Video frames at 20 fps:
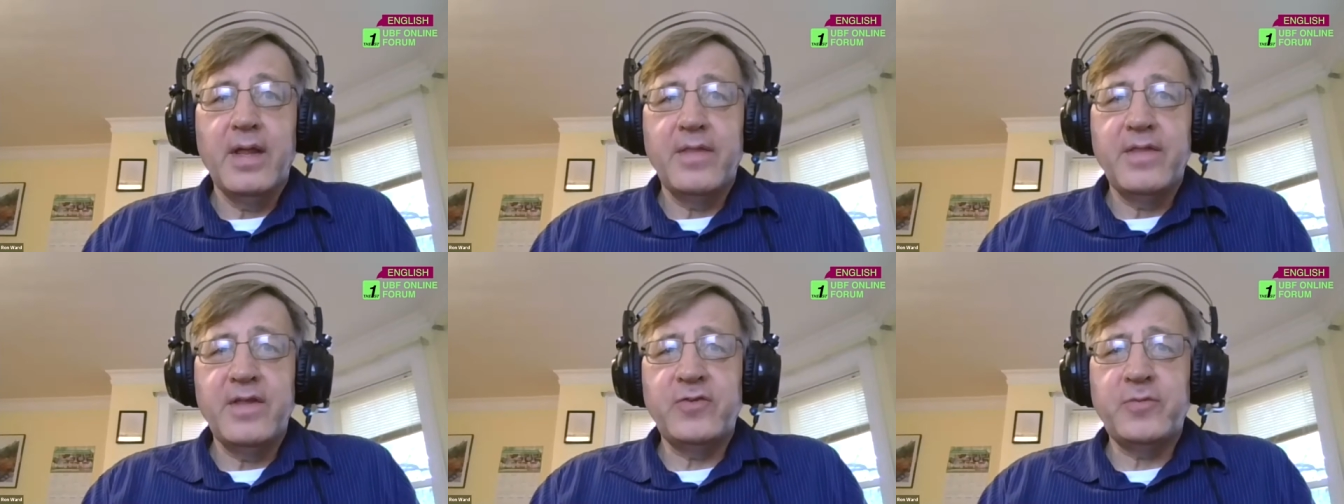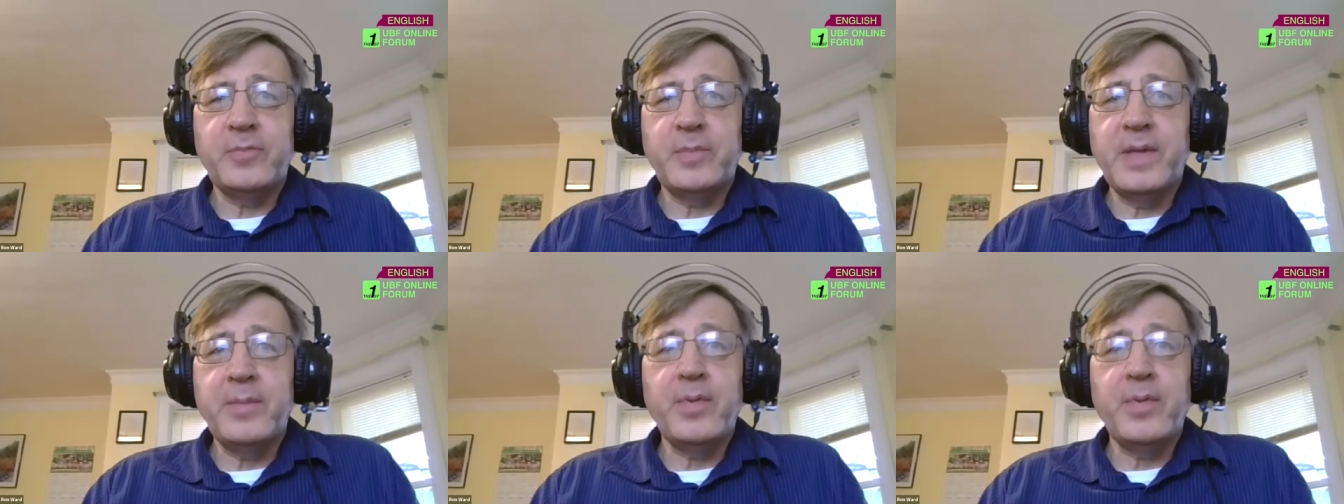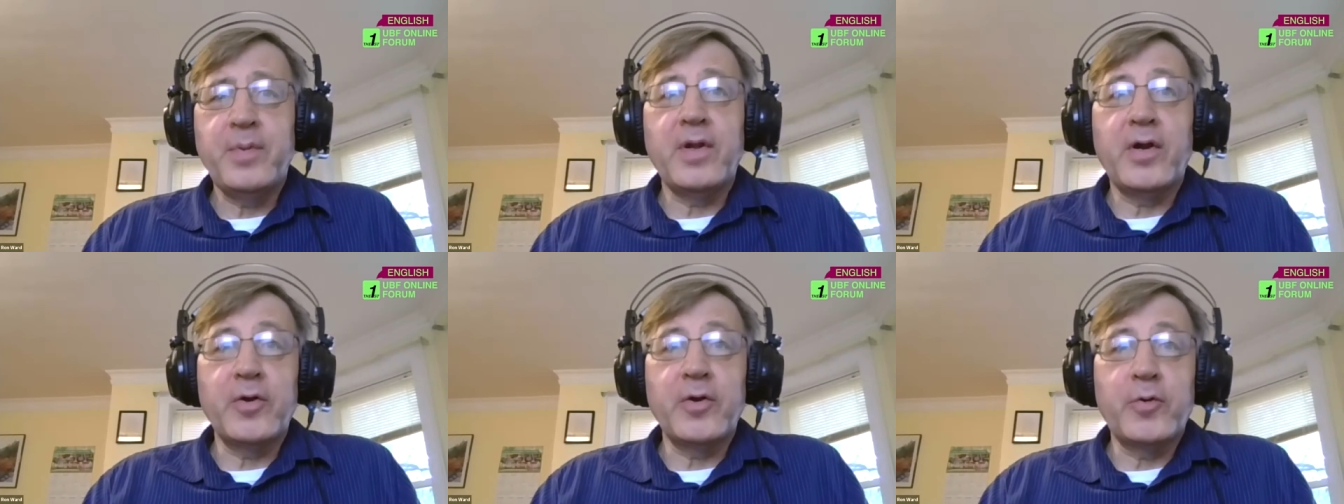These
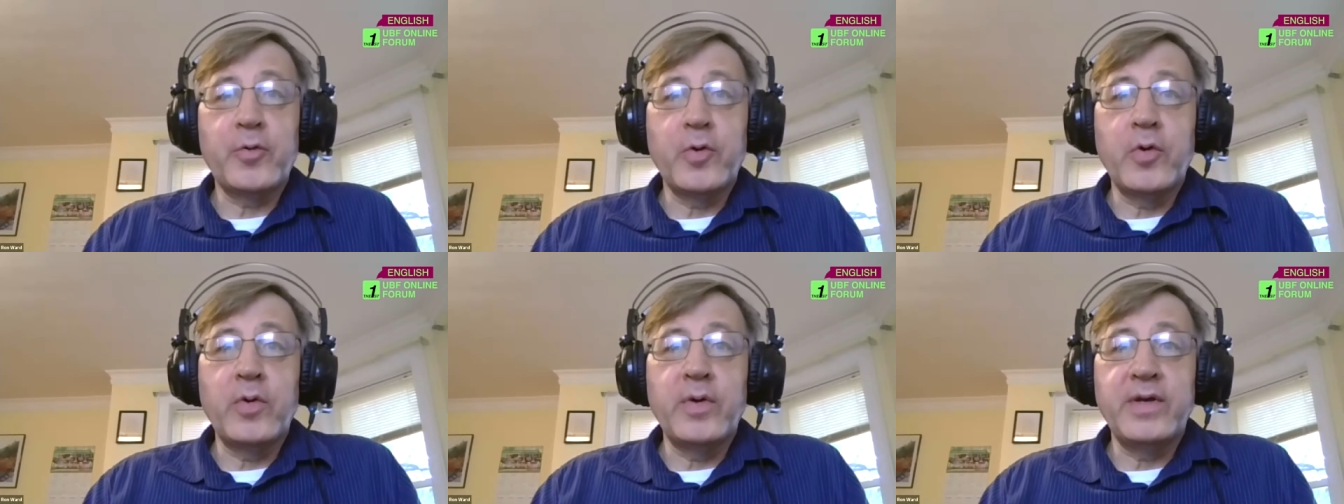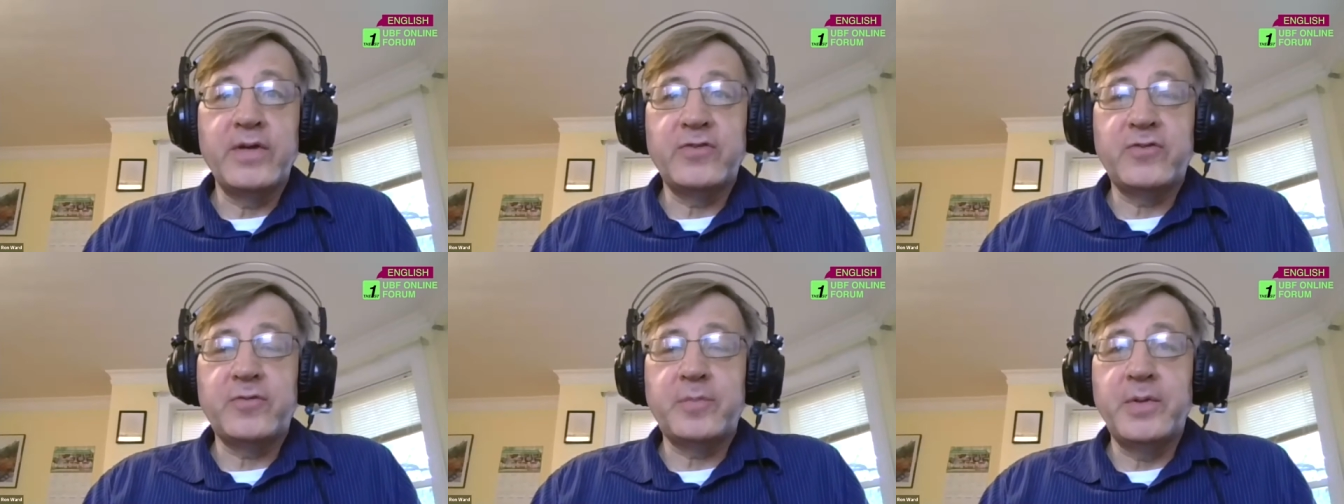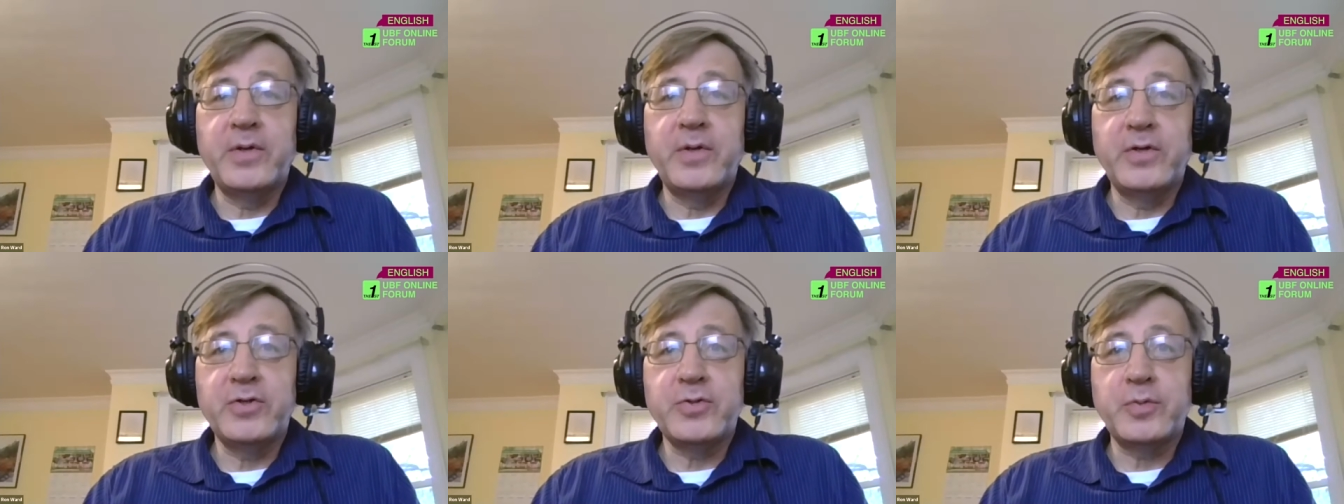people are growing
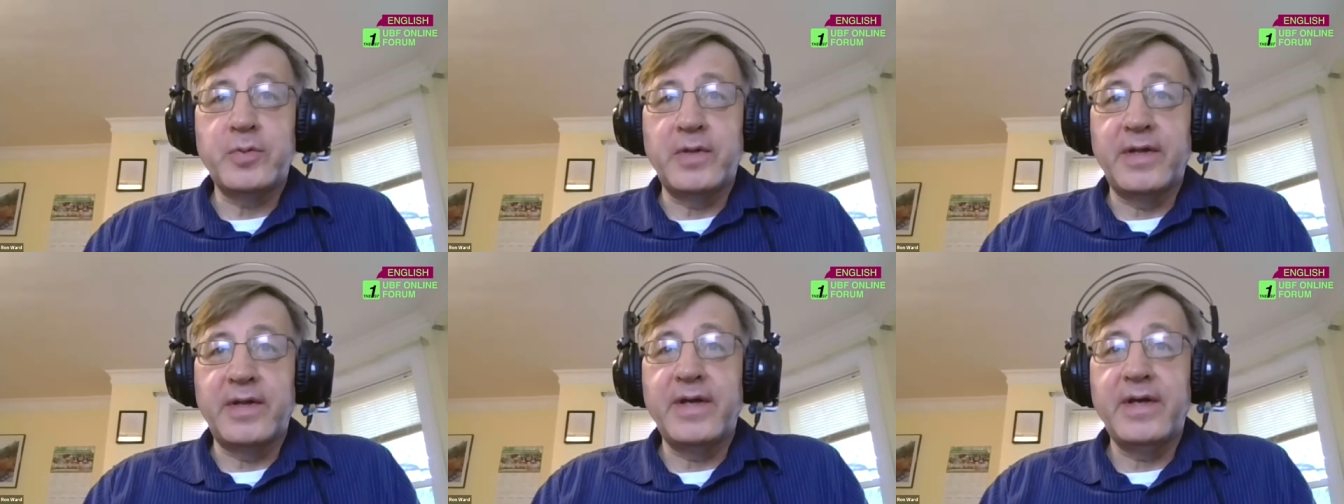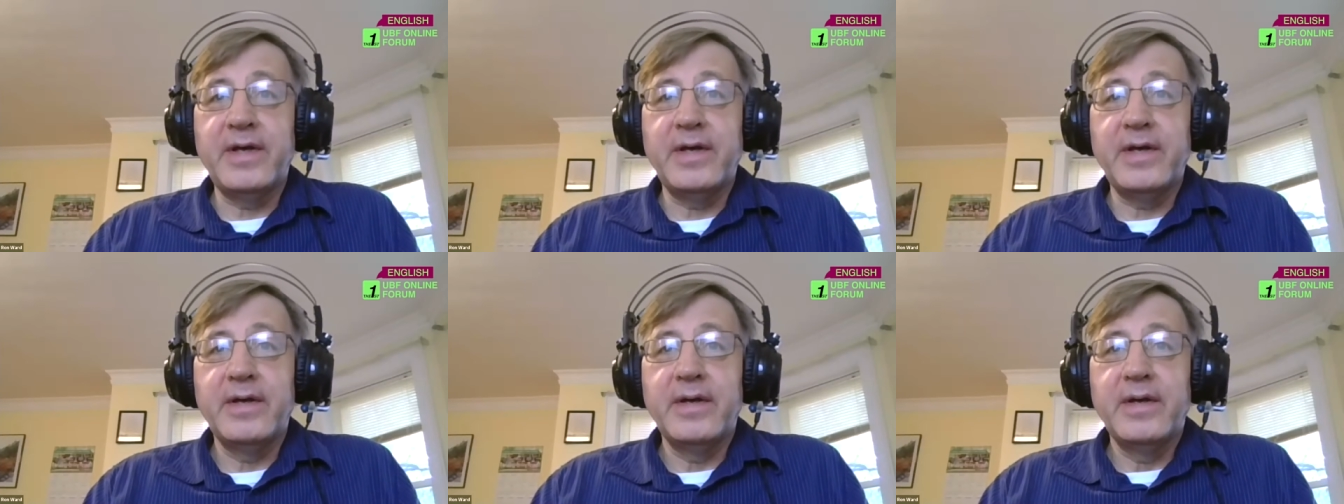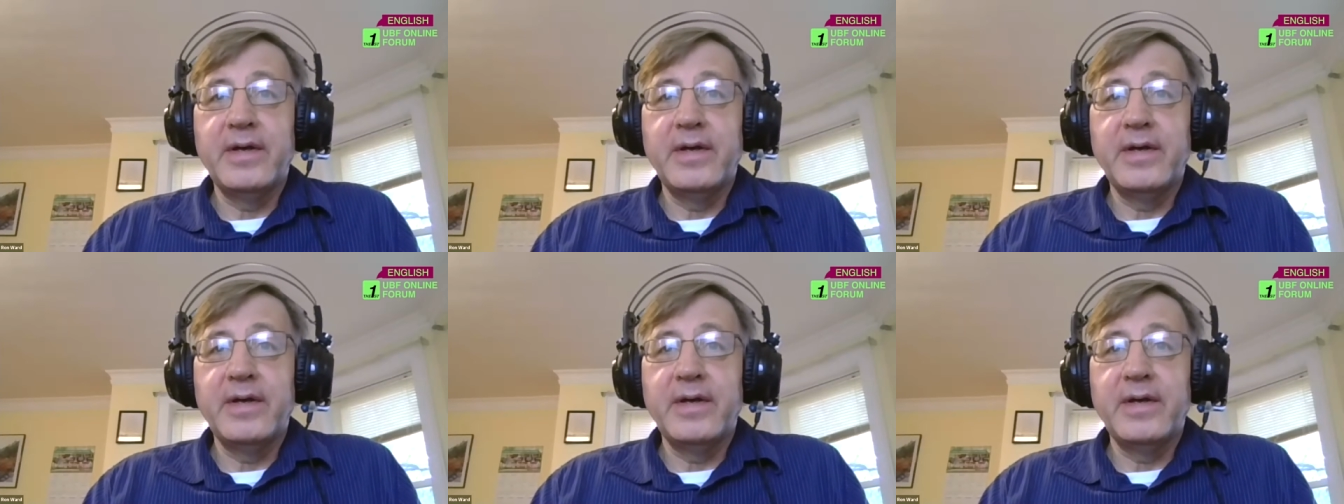spiritually